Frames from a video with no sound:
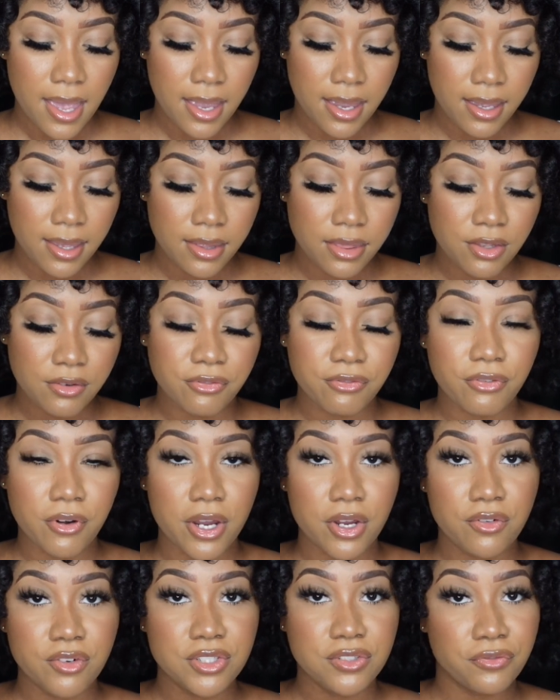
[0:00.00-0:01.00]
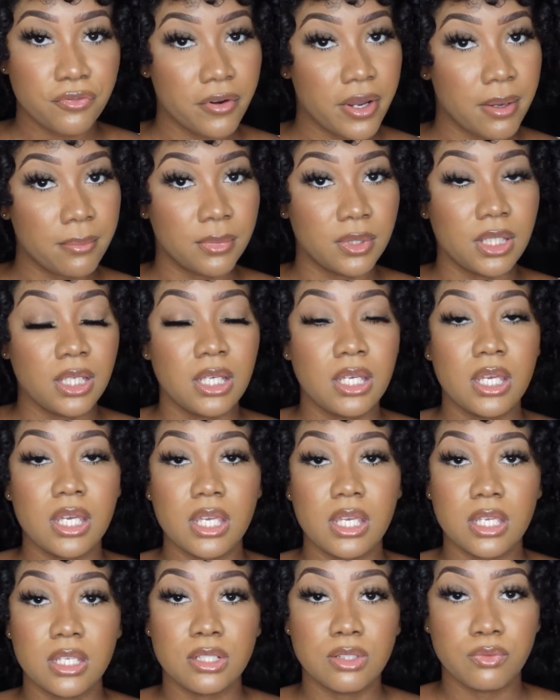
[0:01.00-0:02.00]
and the fragrance family
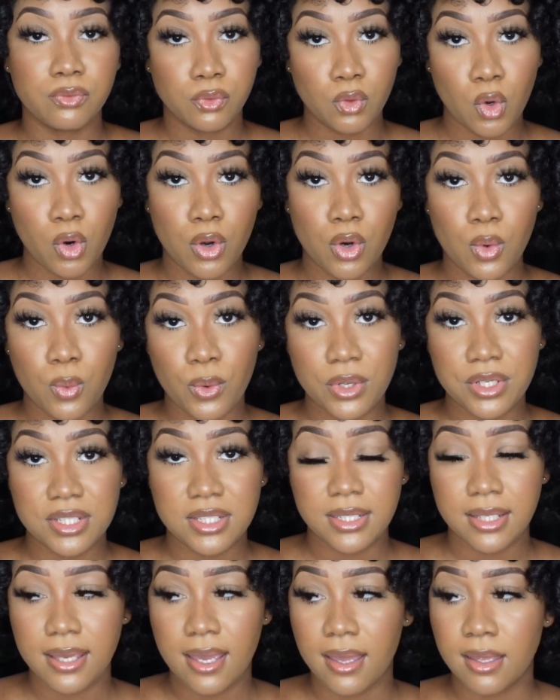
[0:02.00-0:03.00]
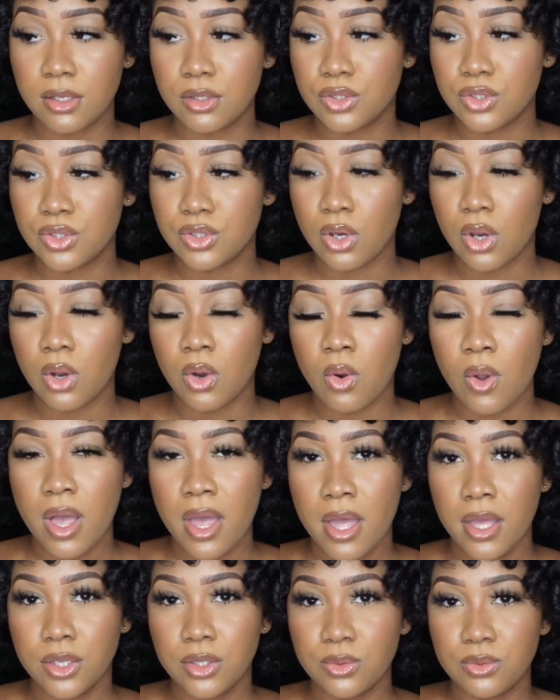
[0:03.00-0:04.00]
is floral once again. So
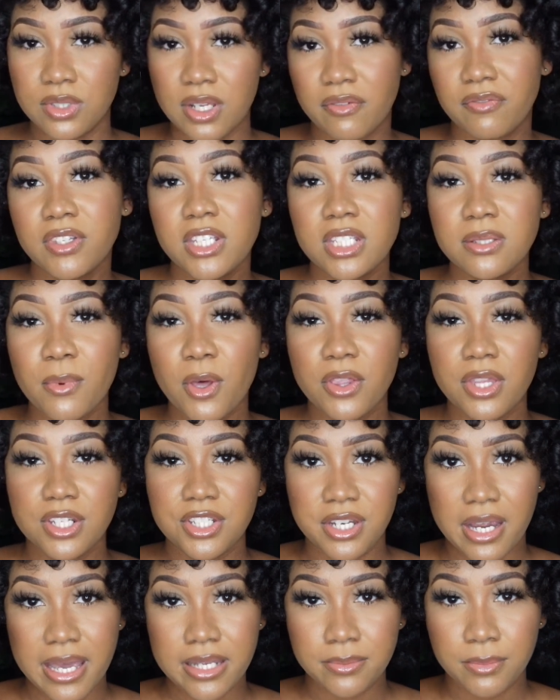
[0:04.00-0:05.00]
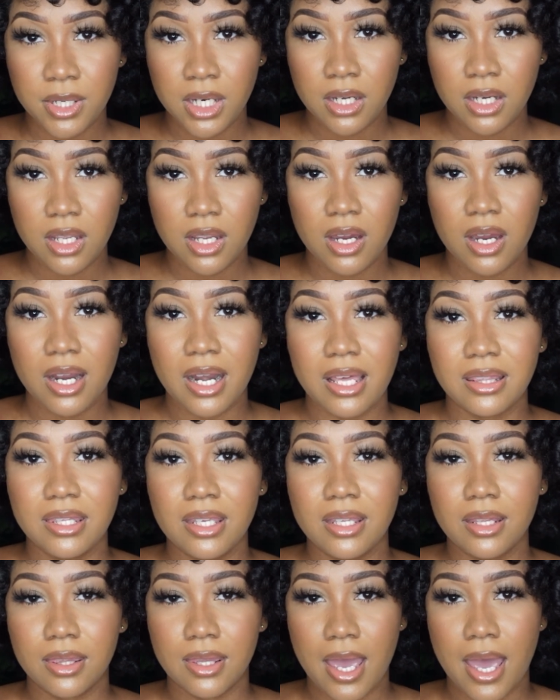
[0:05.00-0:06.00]
you definitely smell the jasmine in here, and I
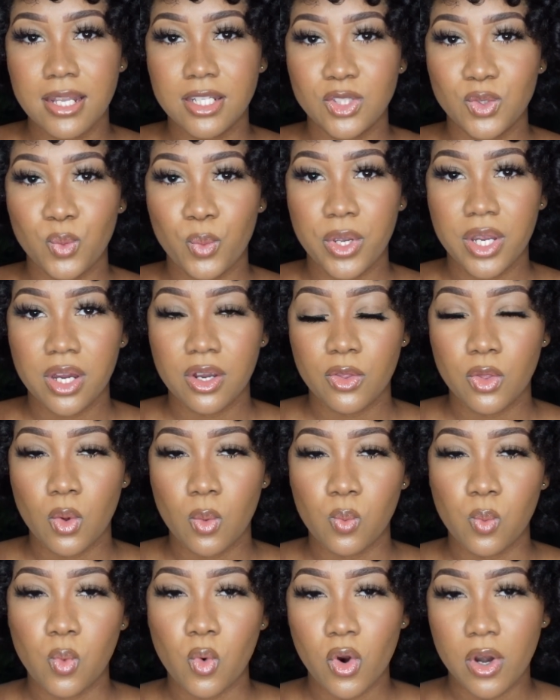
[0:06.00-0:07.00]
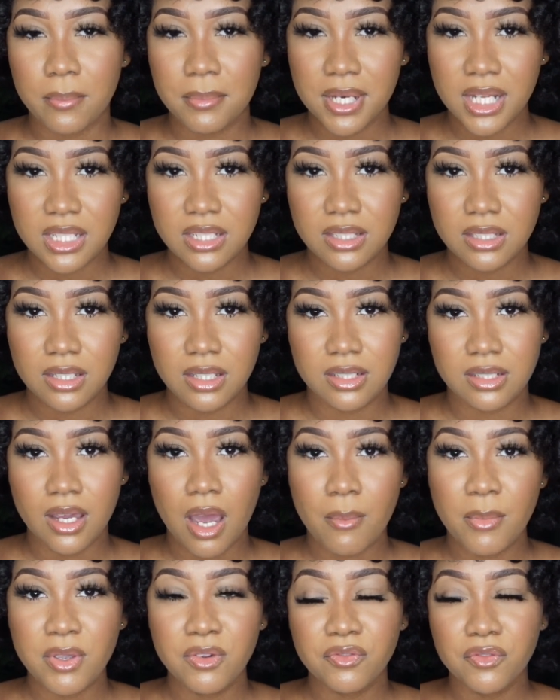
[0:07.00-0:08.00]
think that's where the warmness is
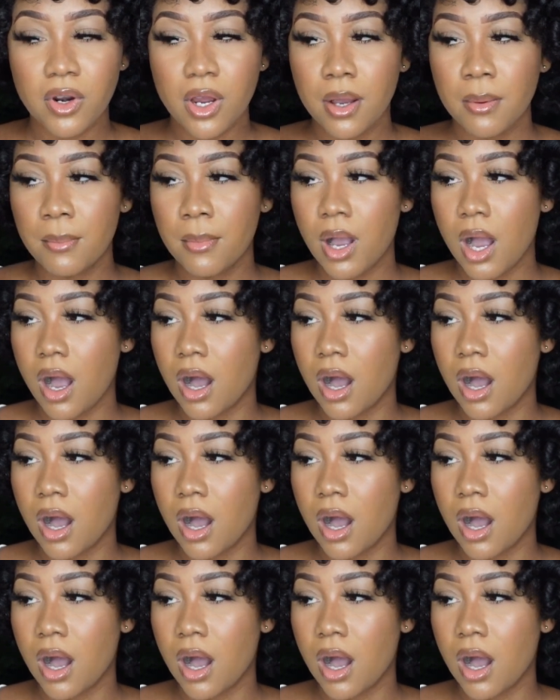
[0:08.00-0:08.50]
coming from.